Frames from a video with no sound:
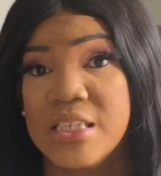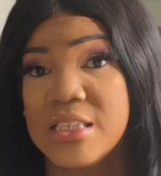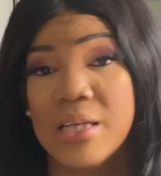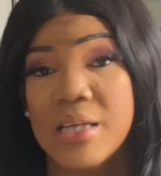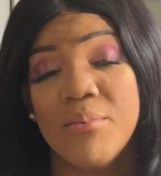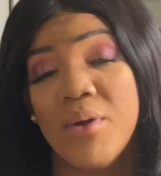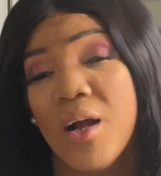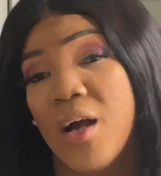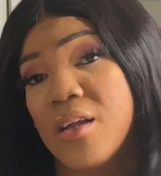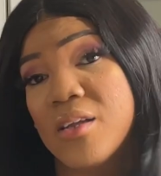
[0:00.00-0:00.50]

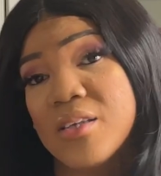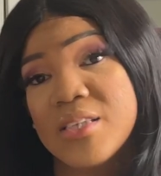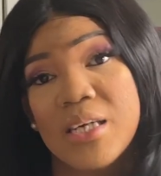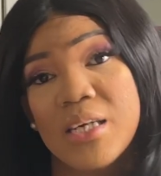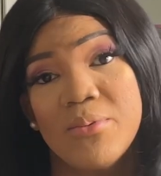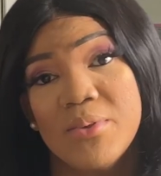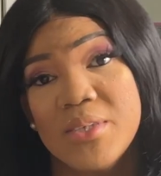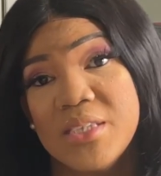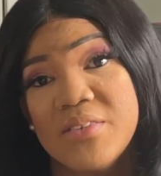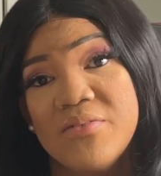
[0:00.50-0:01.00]
Some colors
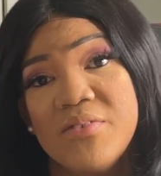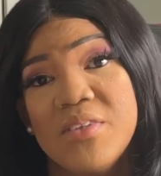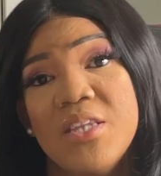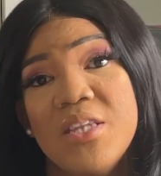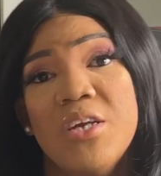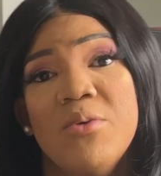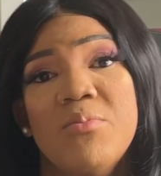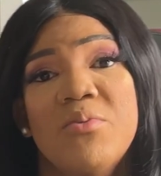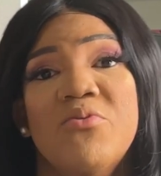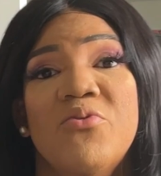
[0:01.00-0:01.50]
that was even
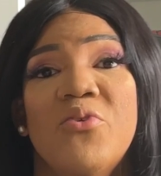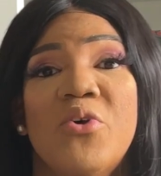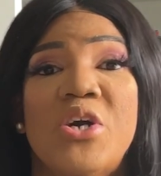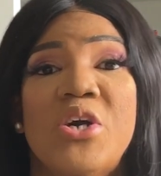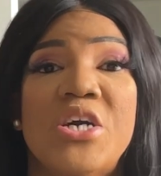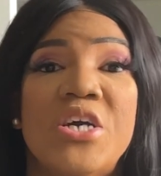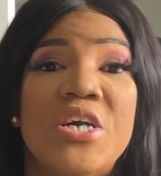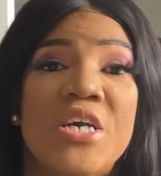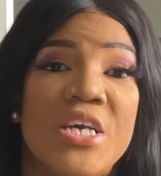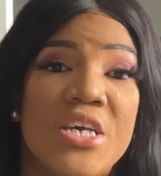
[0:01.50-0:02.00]
there
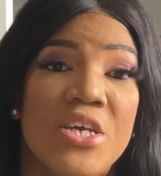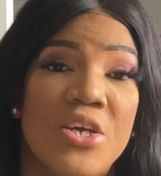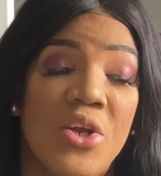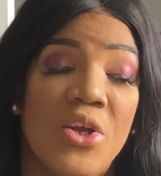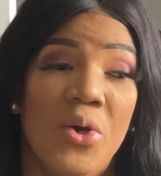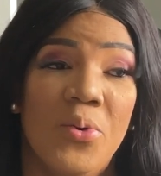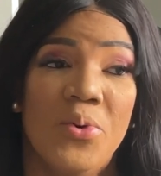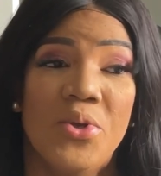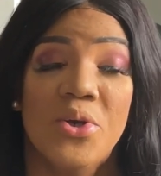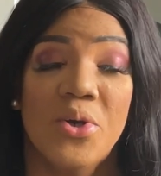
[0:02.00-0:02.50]
before. You
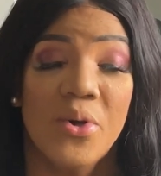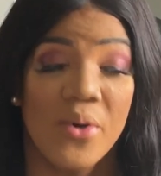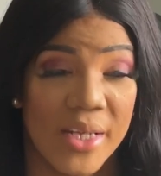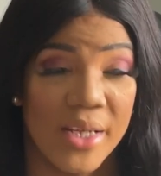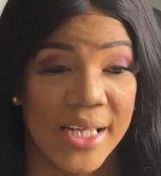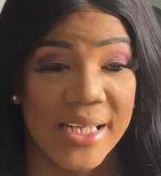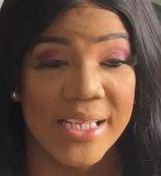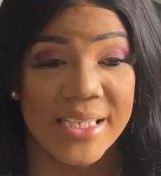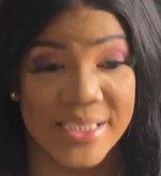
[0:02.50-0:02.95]
know, when you go online,